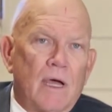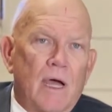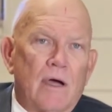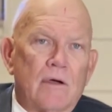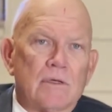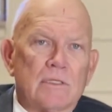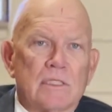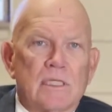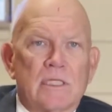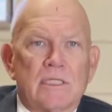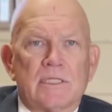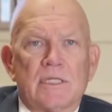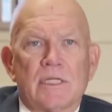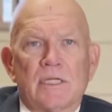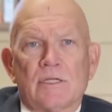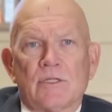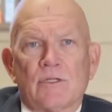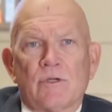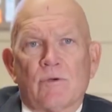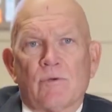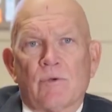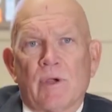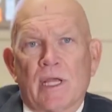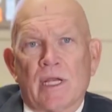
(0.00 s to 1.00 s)
I was listening
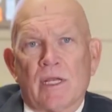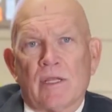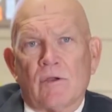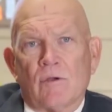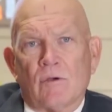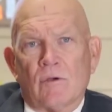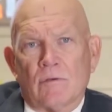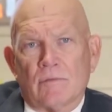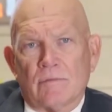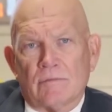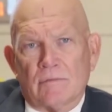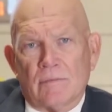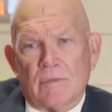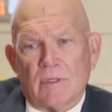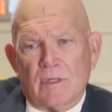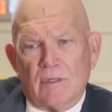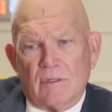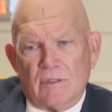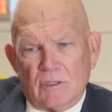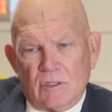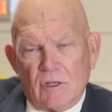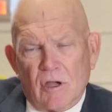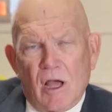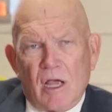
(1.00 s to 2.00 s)
to a radio
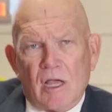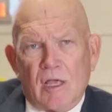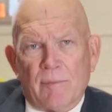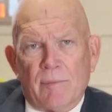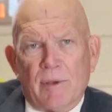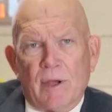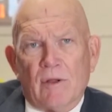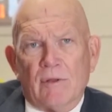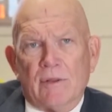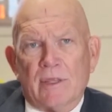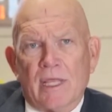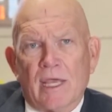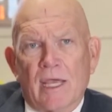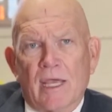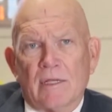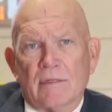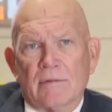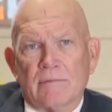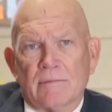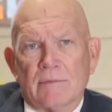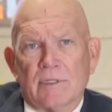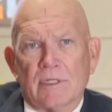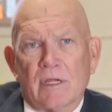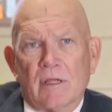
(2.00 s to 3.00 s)
talk about that
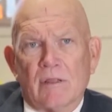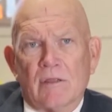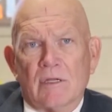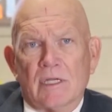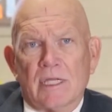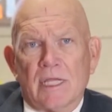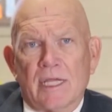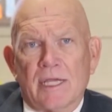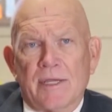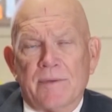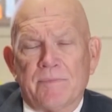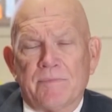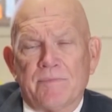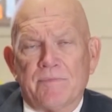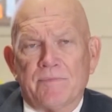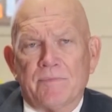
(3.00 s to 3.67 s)
the other day,